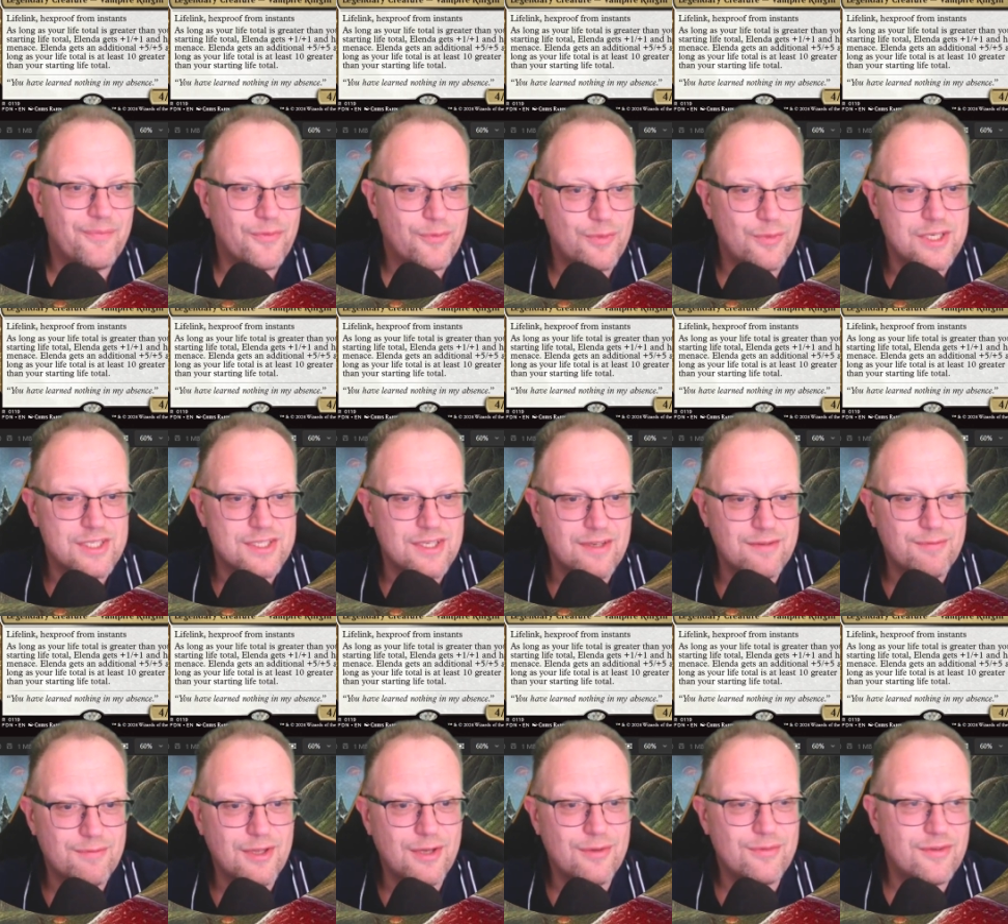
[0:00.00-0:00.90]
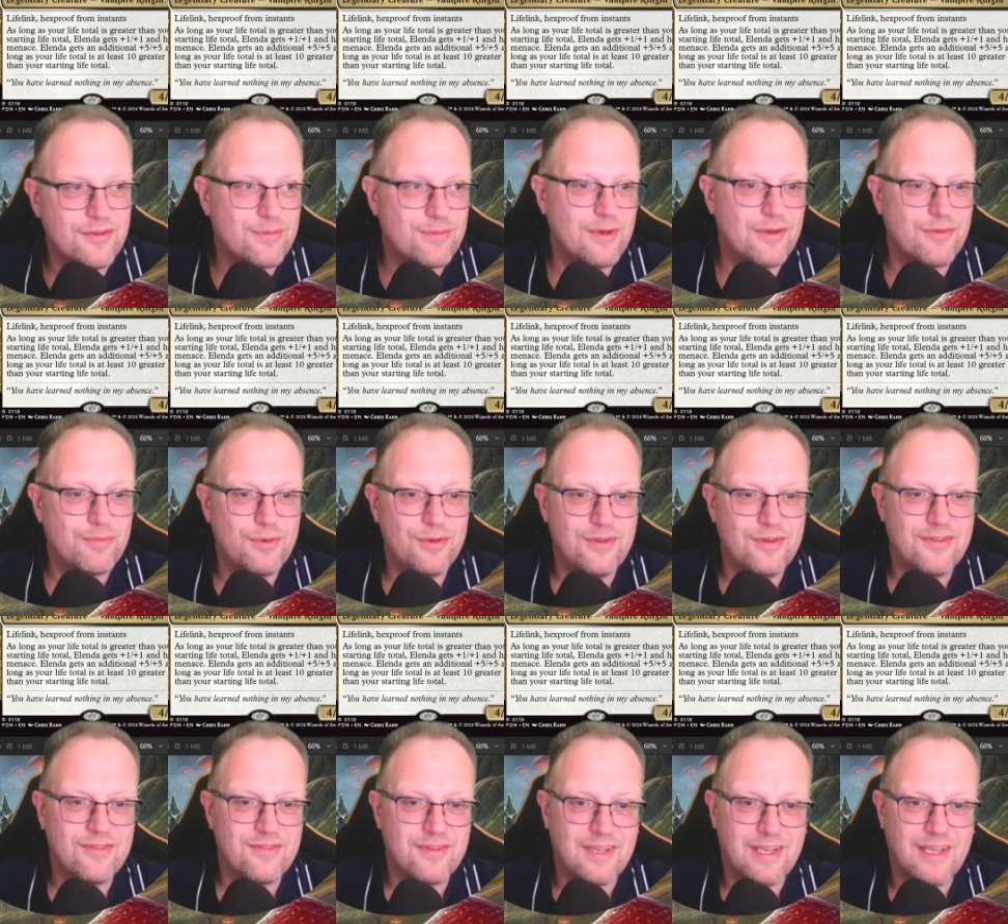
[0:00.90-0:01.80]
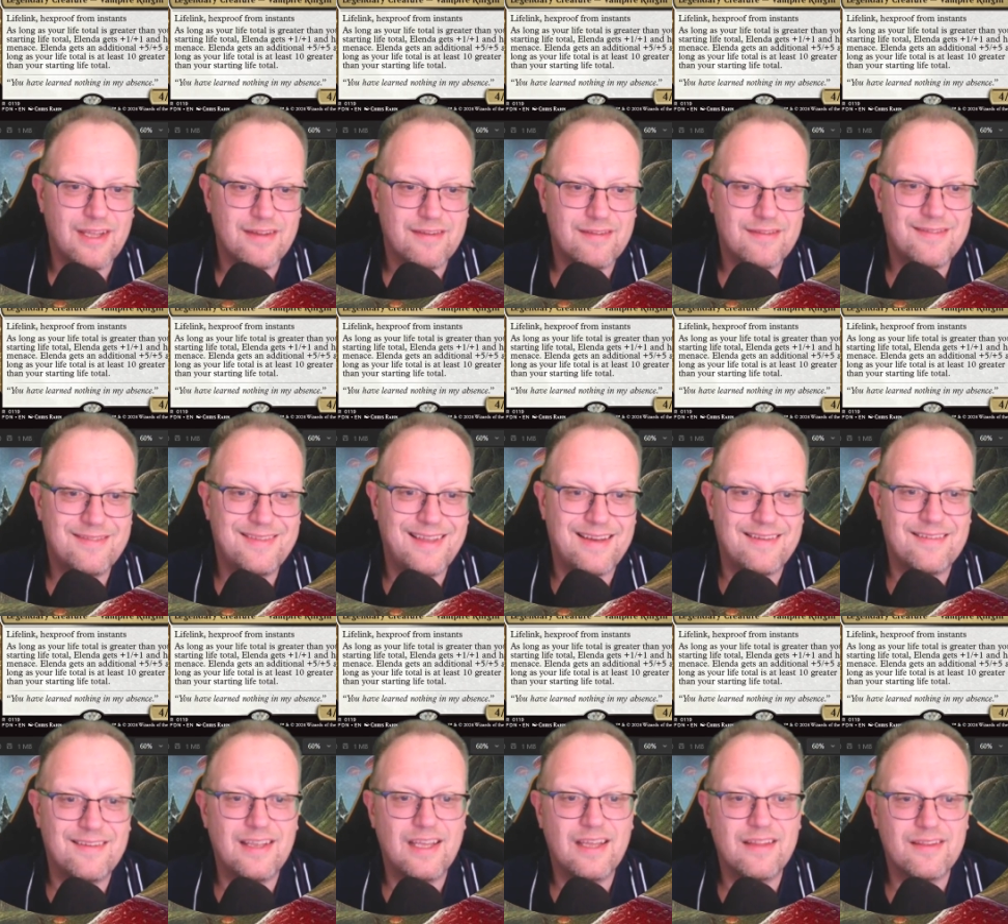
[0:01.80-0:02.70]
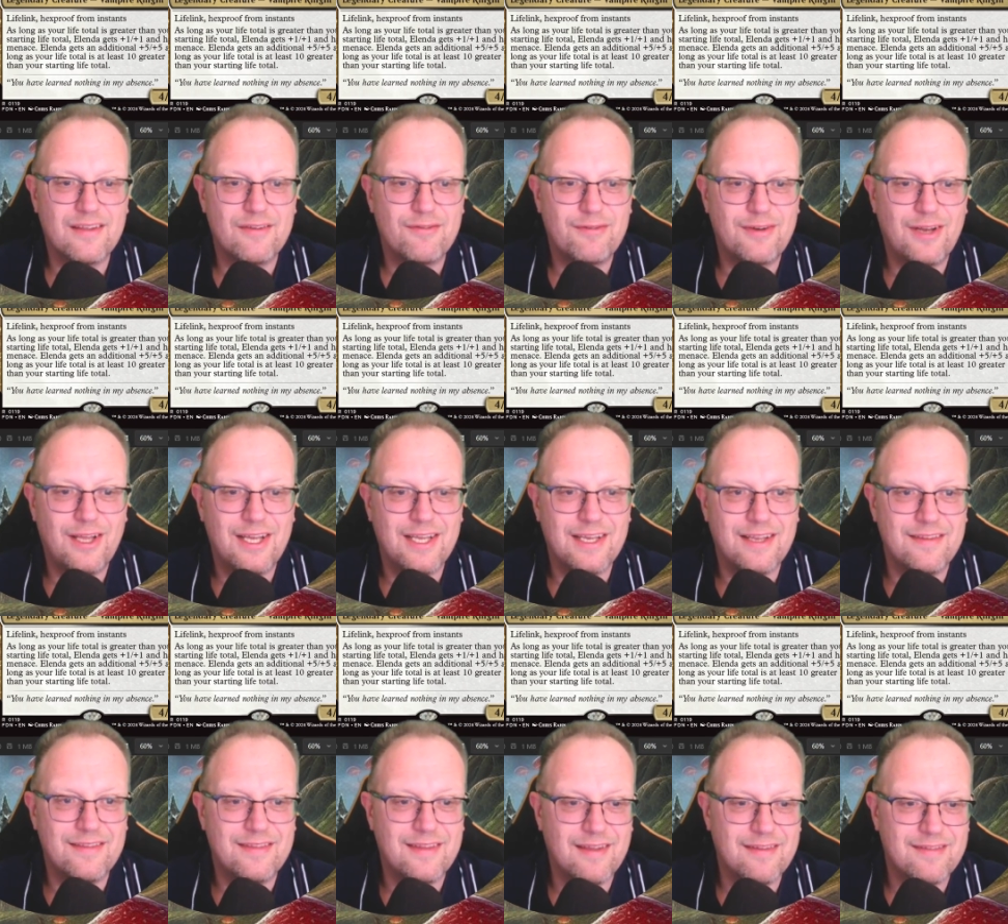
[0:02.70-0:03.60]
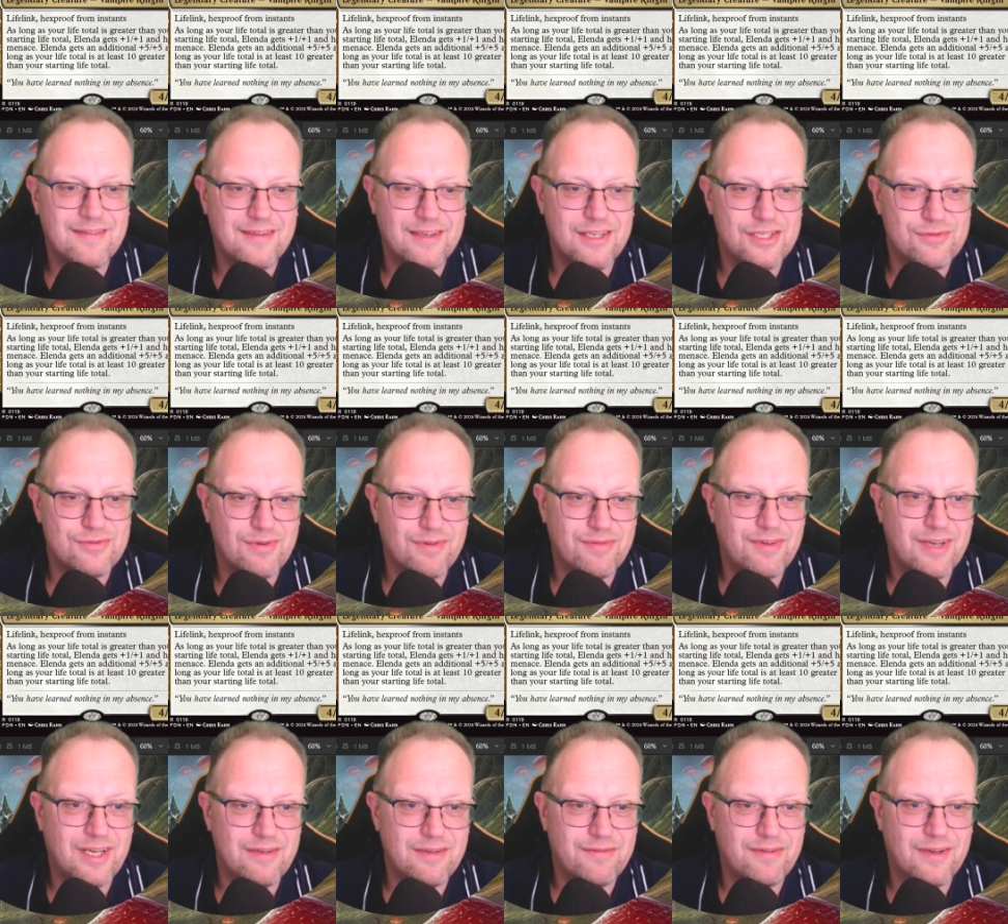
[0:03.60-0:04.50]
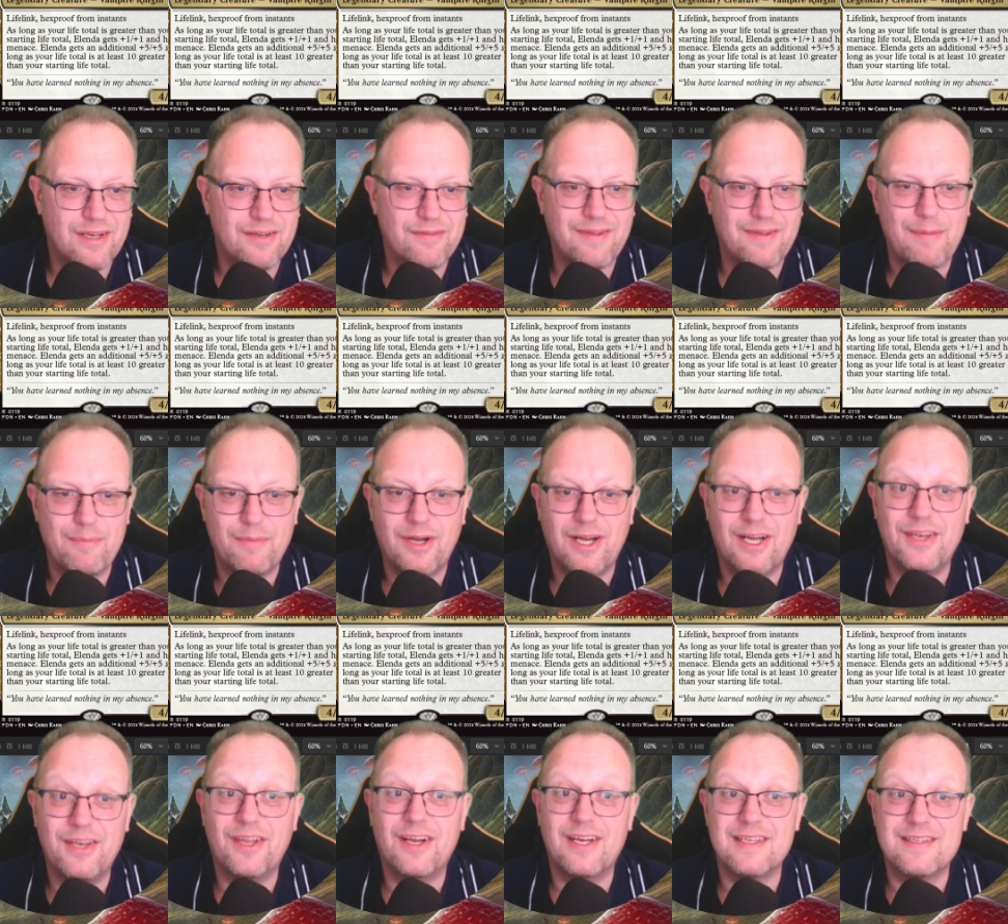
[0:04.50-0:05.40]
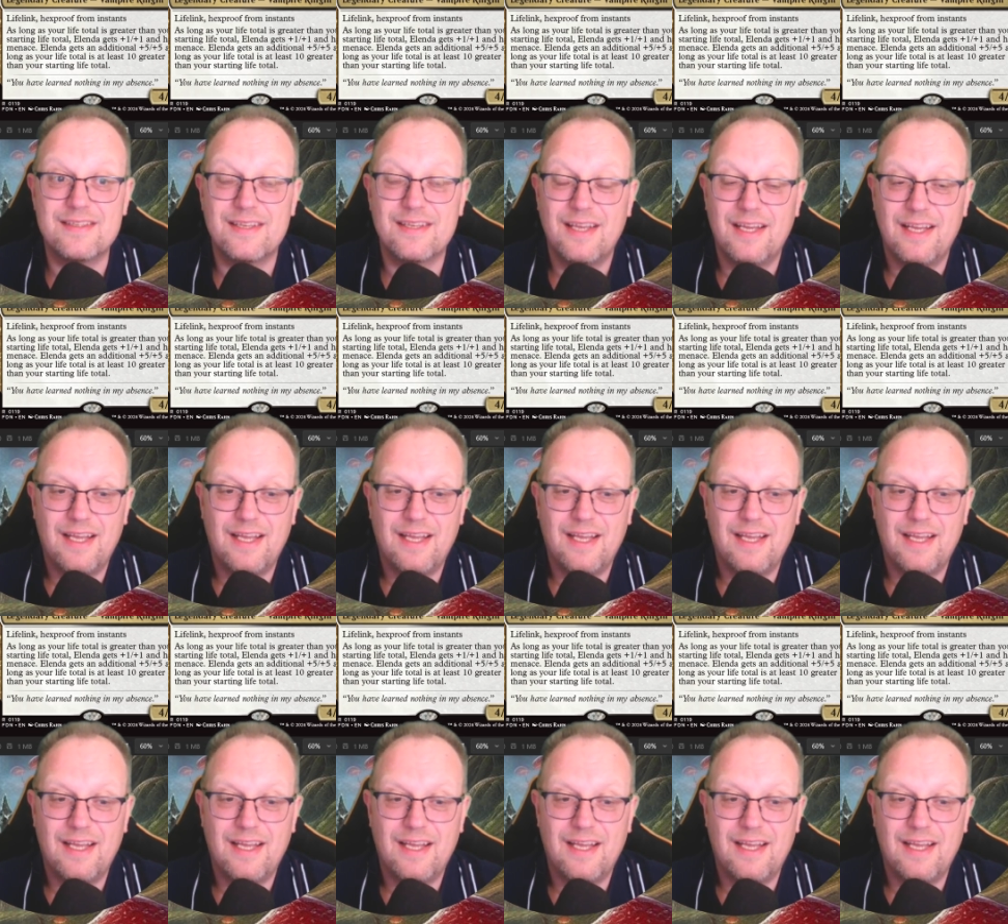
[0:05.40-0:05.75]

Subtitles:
which I noticed when I was putting this deck together. Flying and Death Touch for a 5/5 Vampire Knight.